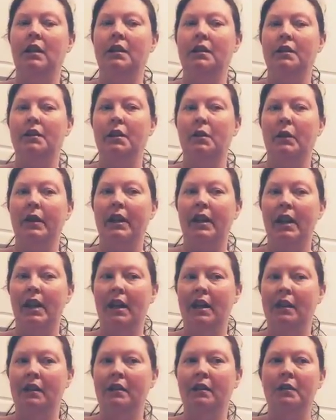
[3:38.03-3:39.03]
So
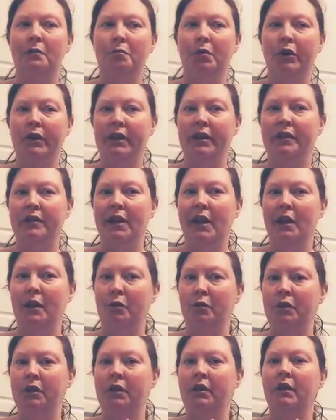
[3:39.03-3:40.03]
again, please
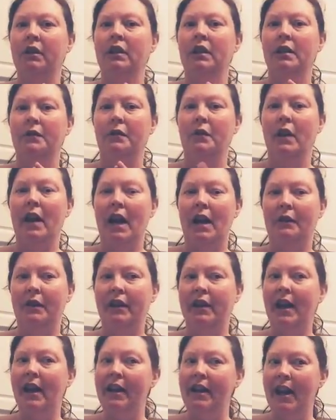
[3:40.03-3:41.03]
note, if you have a
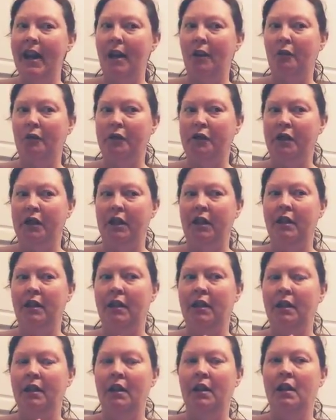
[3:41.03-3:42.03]
nut allergy,
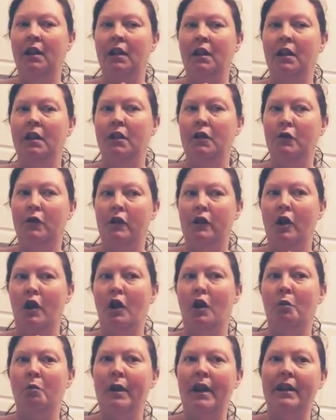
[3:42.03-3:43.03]
you can
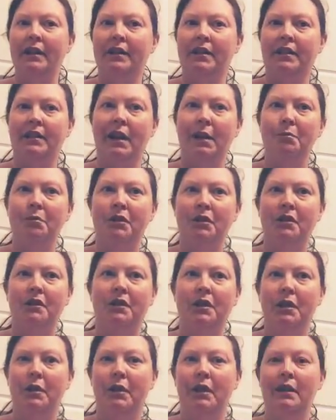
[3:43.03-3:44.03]
always
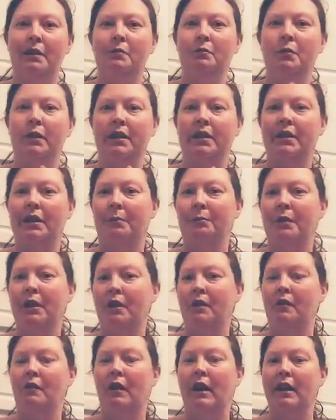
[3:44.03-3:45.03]
substitute it with
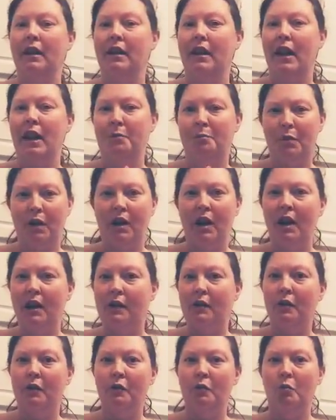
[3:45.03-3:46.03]
something like
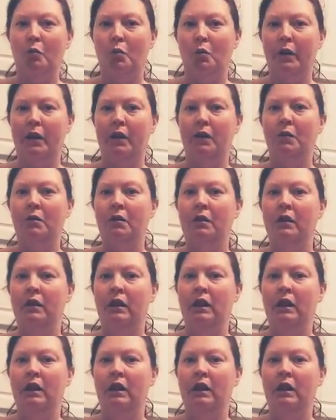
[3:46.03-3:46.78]
Apricot Kernel Oil.